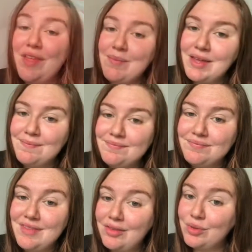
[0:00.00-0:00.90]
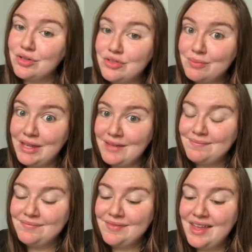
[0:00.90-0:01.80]
I mean, that's what it should be.
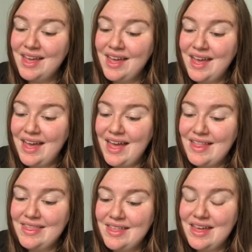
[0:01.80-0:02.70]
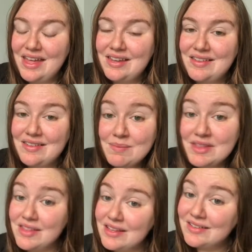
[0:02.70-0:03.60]
And then some of
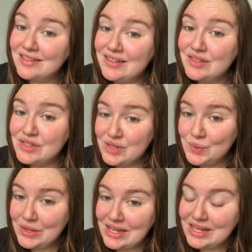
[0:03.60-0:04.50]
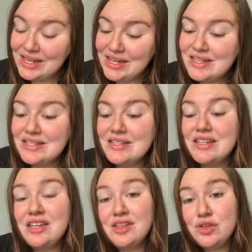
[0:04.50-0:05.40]
the things it's doing, it says
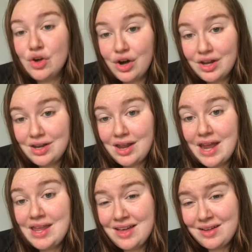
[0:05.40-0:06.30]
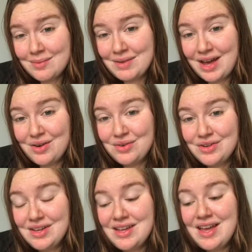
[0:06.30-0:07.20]
it can yawn and hiccup now,
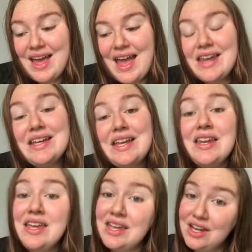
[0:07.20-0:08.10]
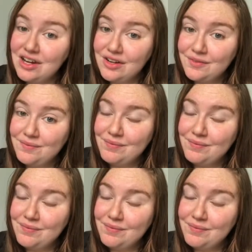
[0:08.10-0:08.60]
and it can hear.